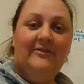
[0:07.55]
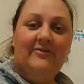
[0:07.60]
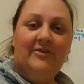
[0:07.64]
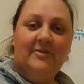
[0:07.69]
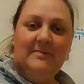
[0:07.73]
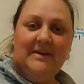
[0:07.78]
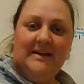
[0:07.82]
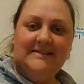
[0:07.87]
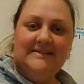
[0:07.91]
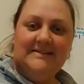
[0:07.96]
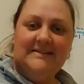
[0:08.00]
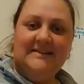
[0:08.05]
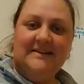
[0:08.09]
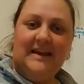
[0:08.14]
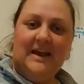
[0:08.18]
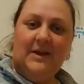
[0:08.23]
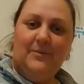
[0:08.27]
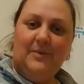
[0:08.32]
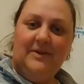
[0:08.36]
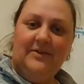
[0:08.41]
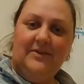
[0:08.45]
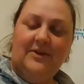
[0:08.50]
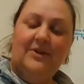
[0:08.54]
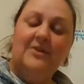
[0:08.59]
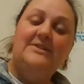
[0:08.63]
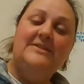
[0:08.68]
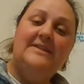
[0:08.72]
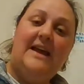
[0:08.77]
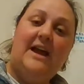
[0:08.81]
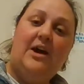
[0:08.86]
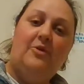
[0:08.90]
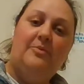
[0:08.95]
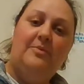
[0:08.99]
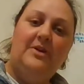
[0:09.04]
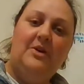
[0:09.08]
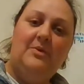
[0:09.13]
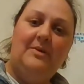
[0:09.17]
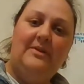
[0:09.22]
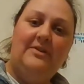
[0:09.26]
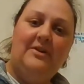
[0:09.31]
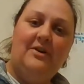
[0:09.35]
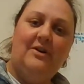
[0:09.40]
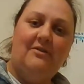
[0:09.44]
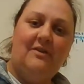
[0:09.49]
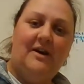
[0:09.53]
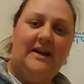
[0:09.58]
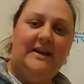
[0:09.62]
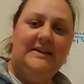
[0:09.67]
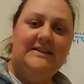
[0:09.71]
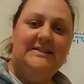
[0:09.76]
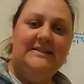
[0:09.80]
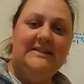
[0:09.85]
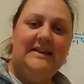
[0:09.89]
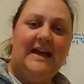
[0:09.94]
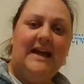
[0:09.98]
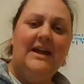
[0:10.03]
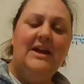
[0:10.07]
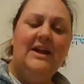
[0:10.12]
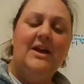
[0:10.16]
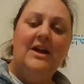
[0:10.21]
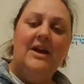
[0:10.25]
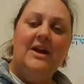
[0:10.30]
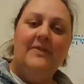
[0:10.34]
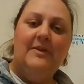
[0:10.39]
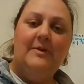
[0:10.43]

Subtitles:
from yesterday with you to help you with your writing today.